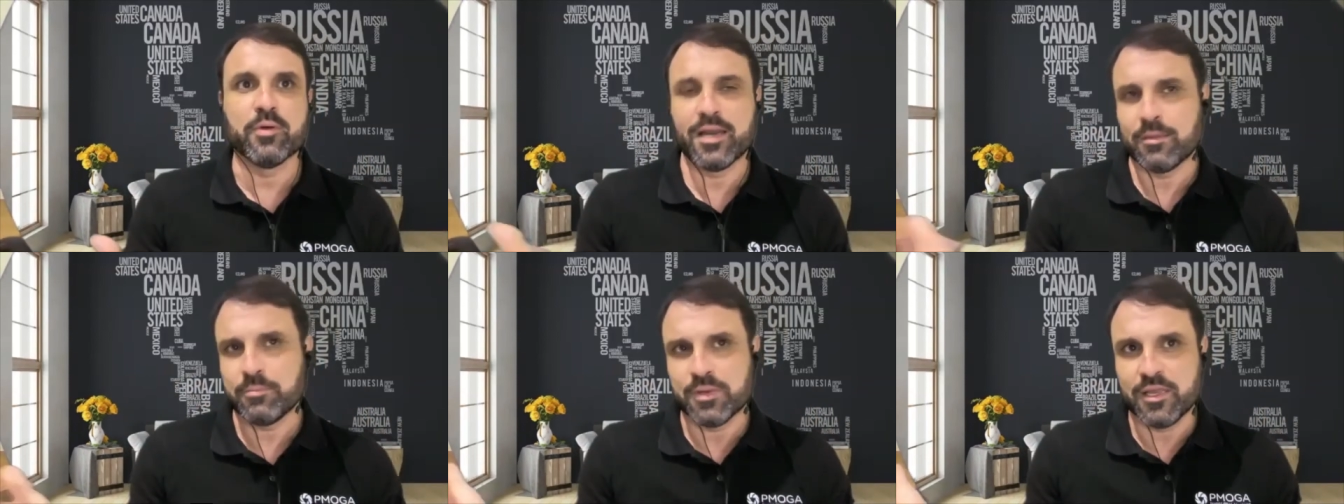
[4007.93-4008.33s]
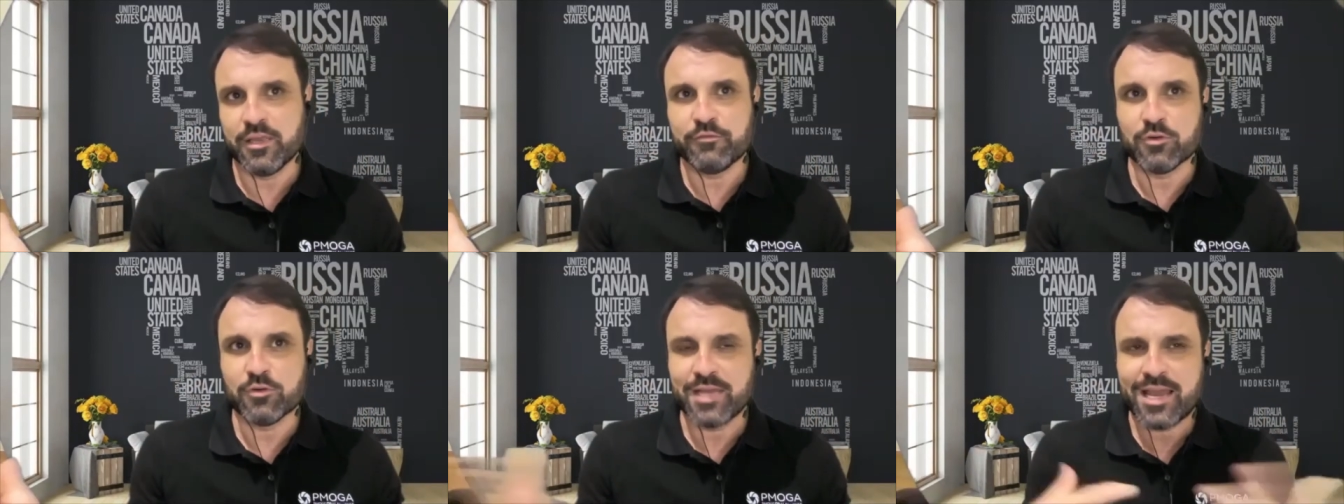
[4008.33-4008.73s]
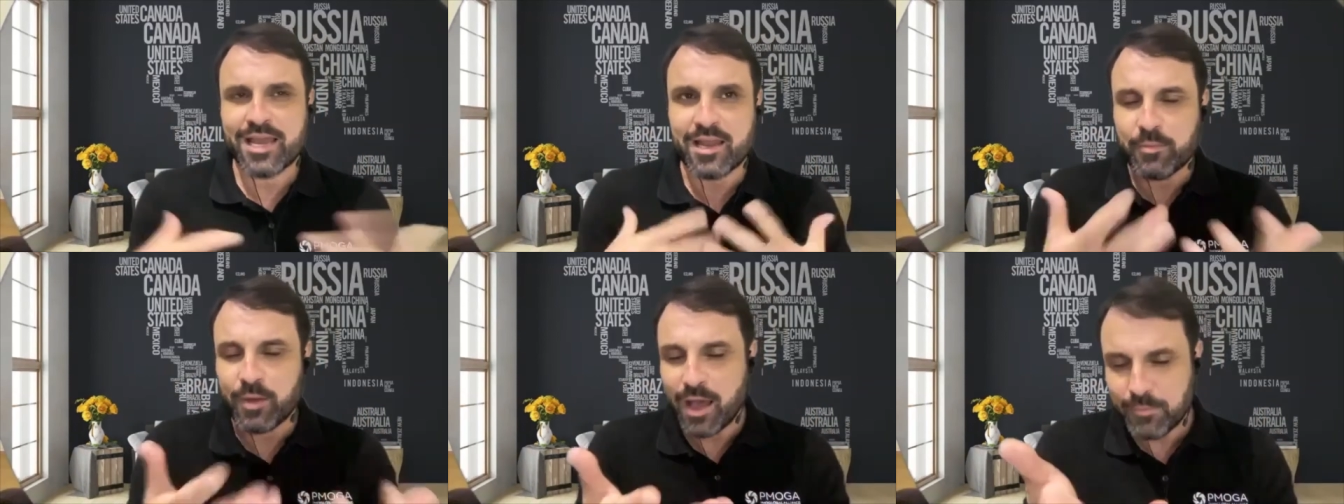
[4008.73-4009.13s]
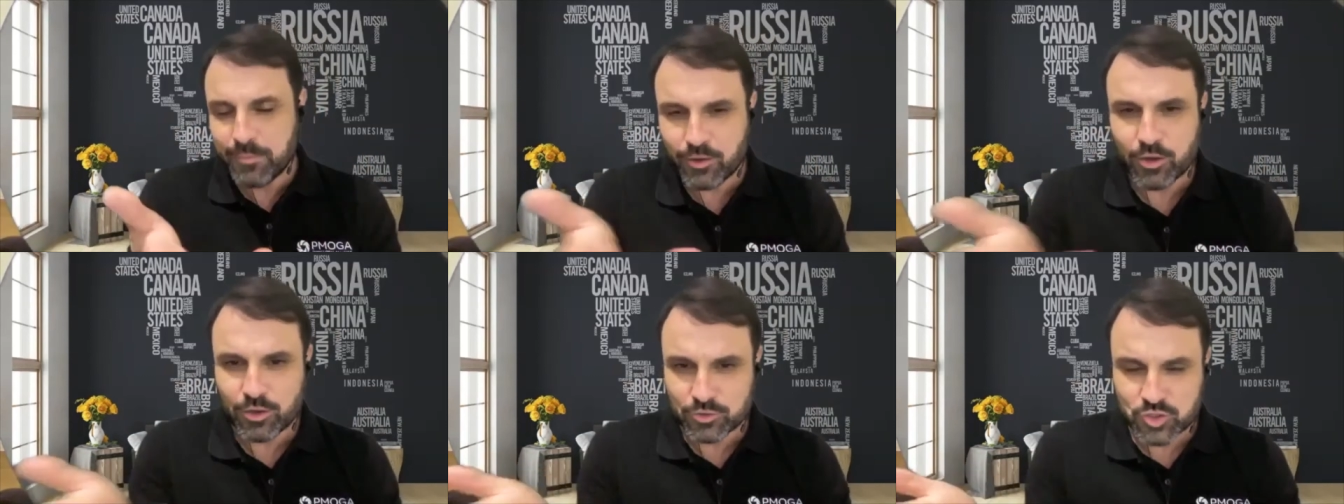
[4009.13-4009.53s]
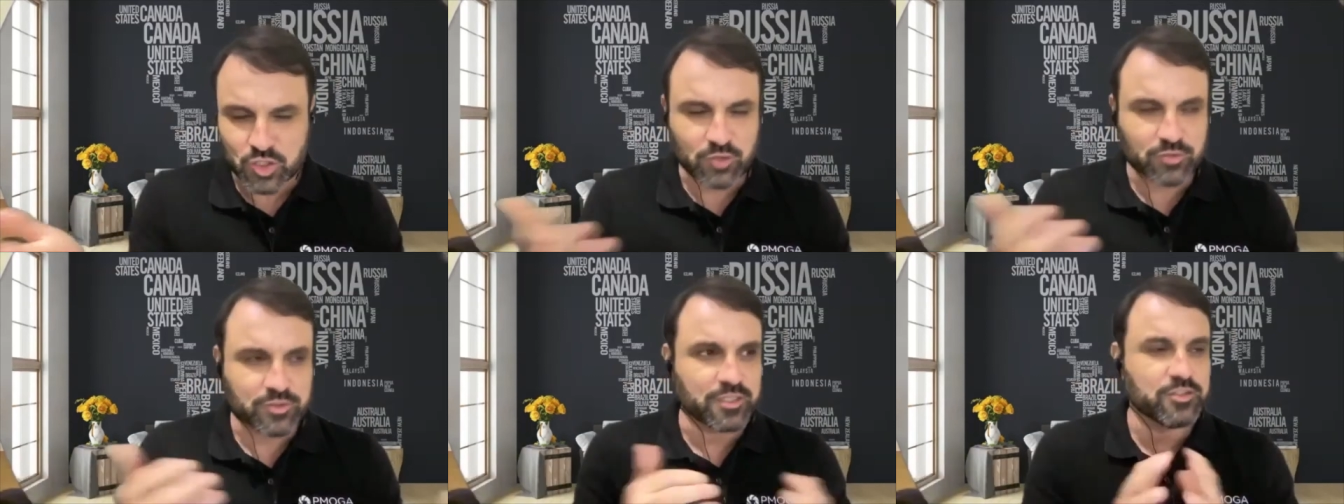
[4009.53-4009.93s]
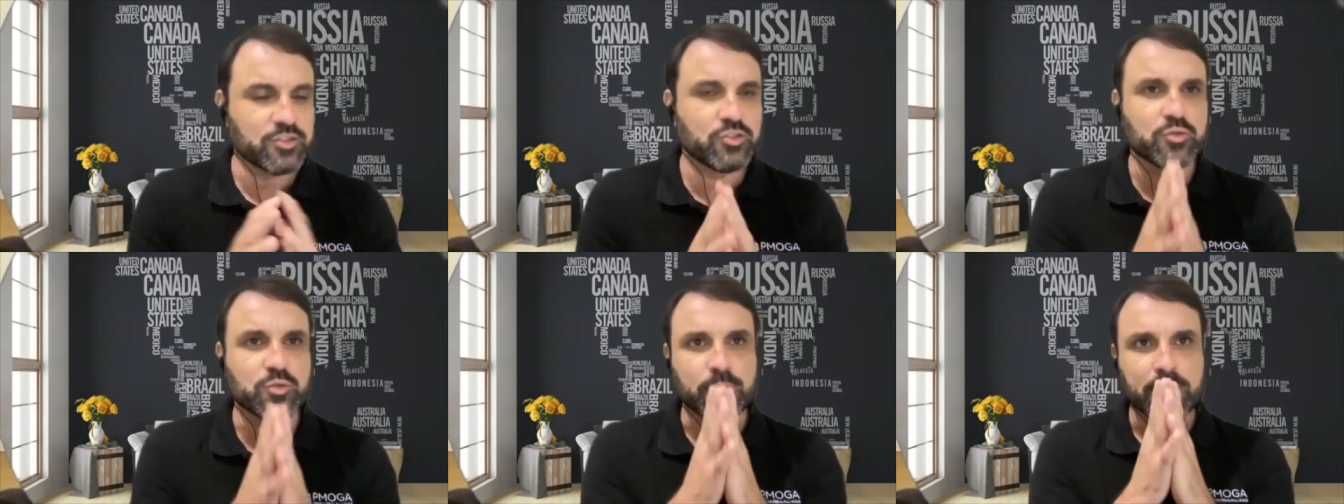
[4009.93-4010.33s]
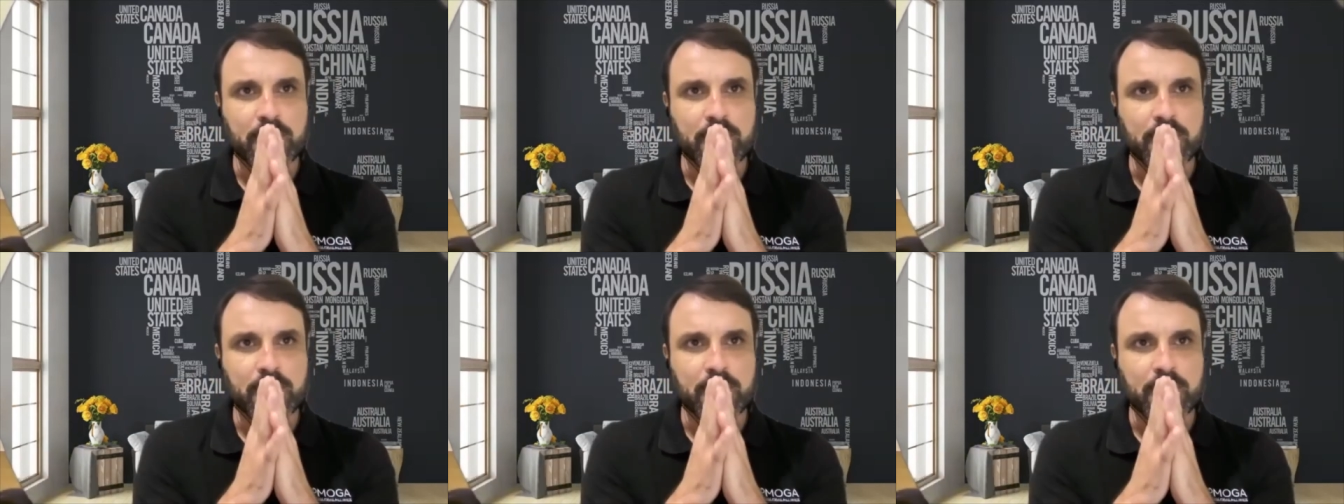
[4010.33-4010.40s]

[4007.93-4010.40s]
And I believe on that. I'm a consultant too.